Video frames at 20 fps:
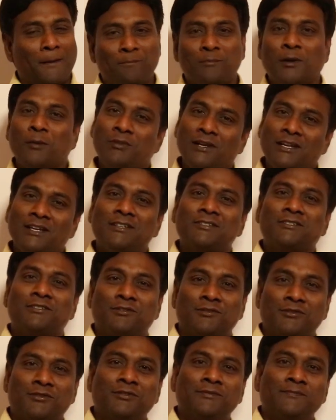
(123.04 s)

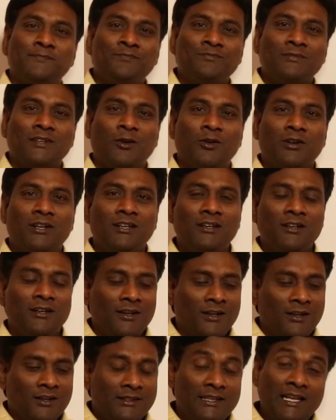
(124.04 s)
publications, okay,
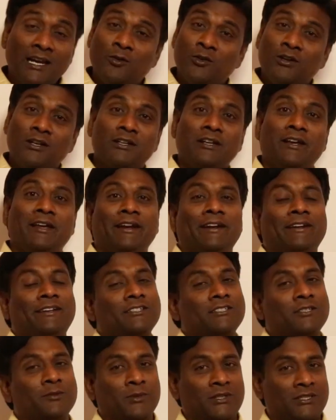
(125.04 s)
they have done
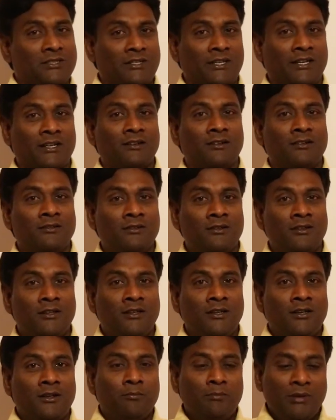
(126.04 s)
greatest mistake.
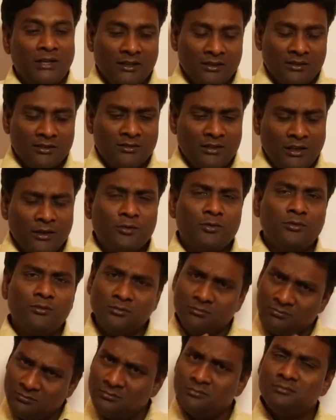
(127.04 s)
Because, like, you
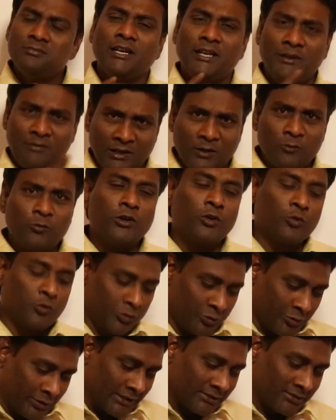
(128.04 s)
know, anyway, we are
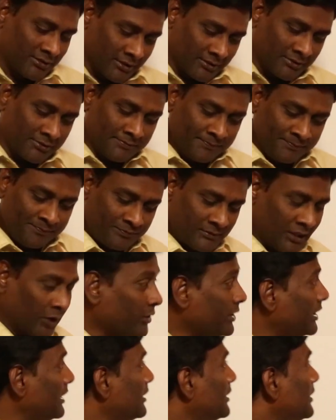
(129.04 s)
going to discuss.
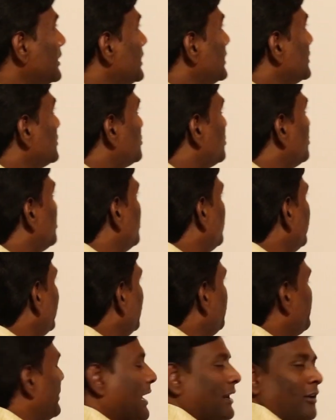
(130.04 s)
Okay, so
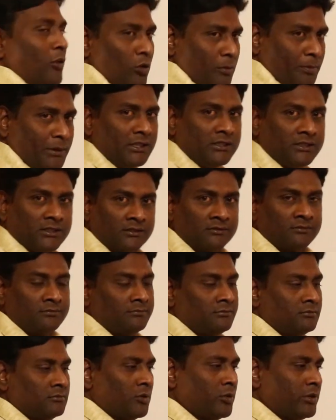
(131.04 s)
in parallel operation,
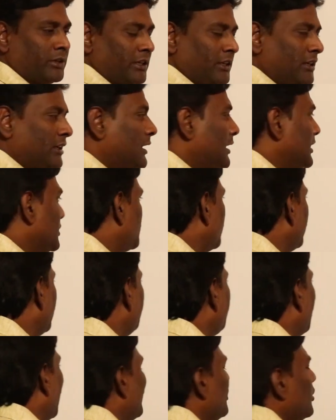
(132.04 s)
okay, so
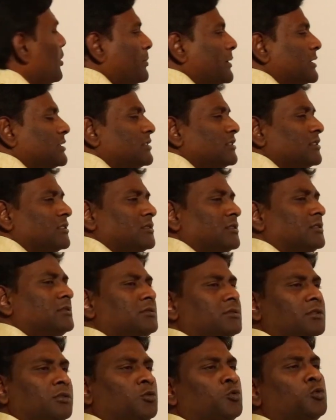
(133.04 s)
in parallel operation, in the
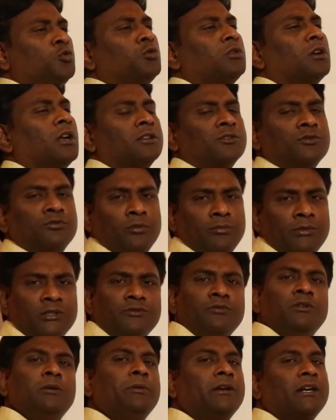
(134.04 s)
sense, two
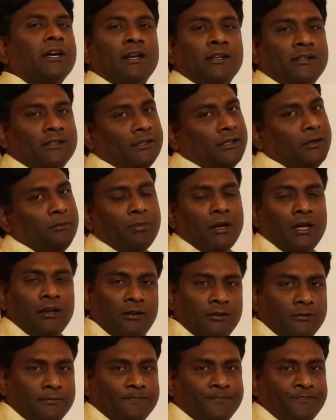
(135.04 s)
transformers will be connected in
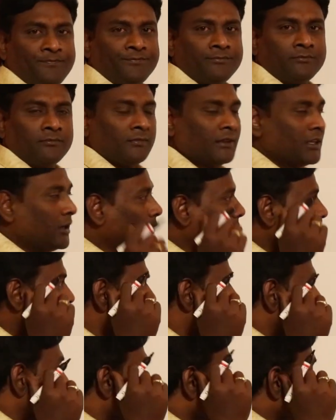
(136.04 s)
parallel.
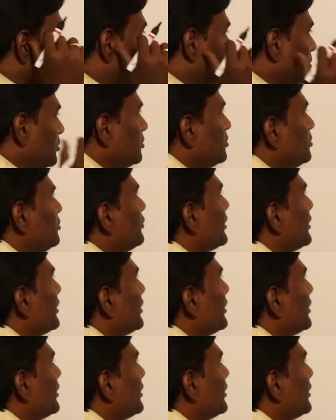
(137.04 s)
Okay, so